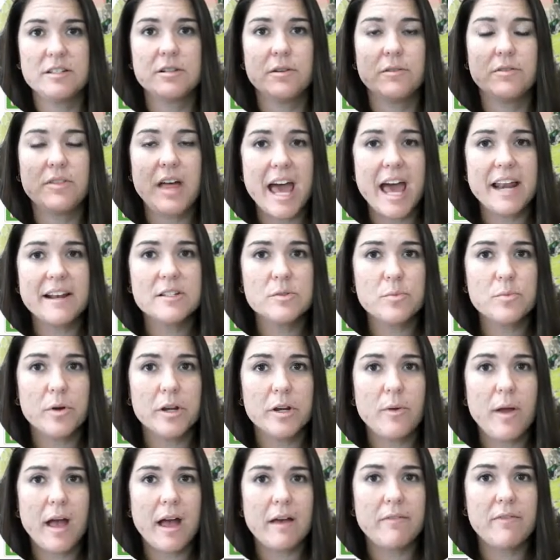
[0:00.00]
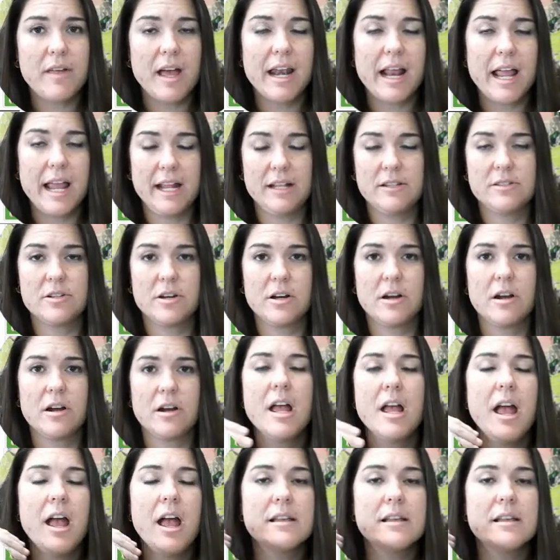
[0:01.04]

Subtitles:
So that is where you have that answer.